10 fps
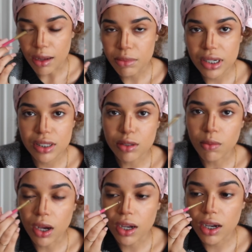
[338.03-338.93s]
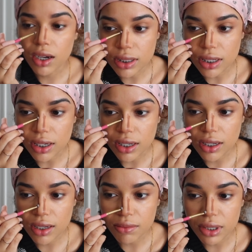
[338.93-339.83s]
I'm in a small
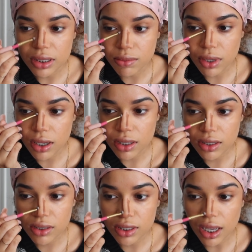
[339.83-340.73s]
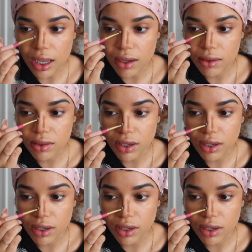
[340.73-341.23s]
city, I'm in a small little town,